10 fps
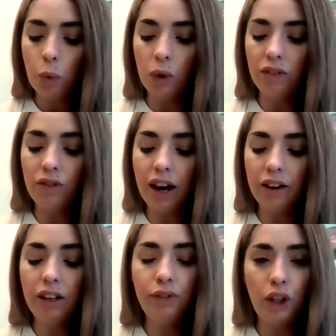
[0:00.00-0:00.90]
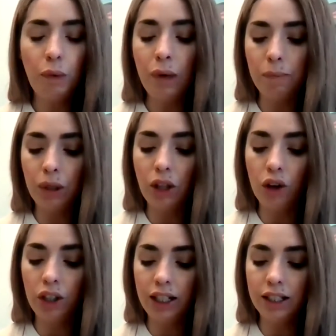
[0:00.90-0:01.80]
with very few people
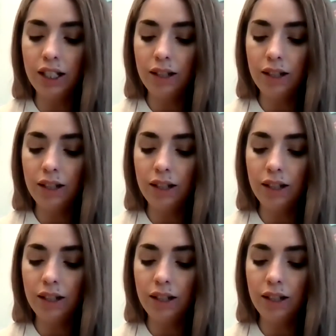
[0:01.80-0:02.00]
on it,